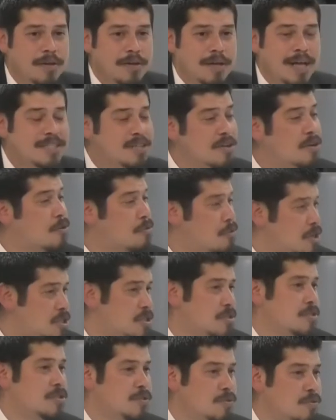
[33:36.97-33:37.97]
That's a
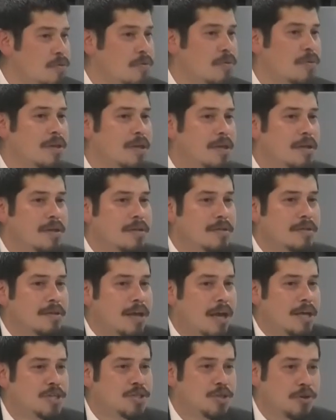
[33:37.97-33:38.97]
Christian school.
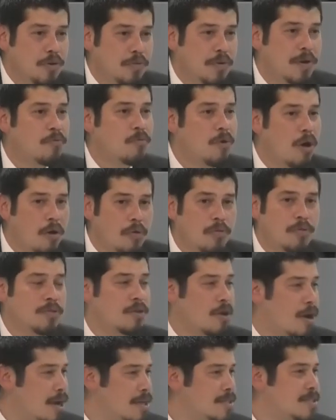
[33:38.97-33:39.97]
Are you sure you want to roll the
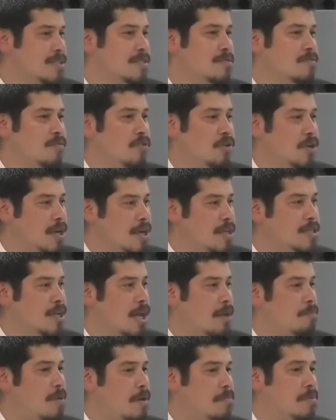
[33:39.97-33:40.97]
dice with your kids in
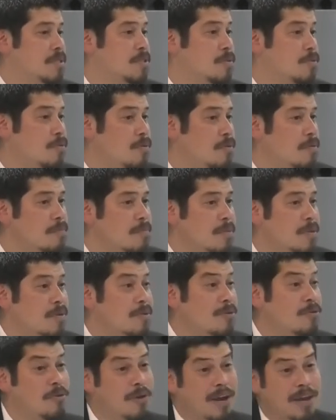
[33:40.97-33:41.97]
a public school
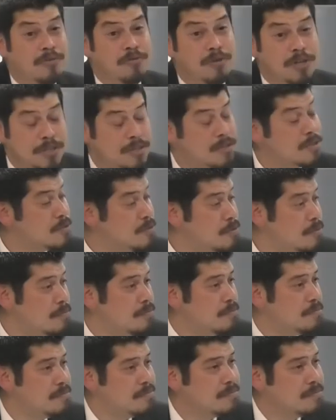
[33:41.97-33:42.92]
or a Christian school?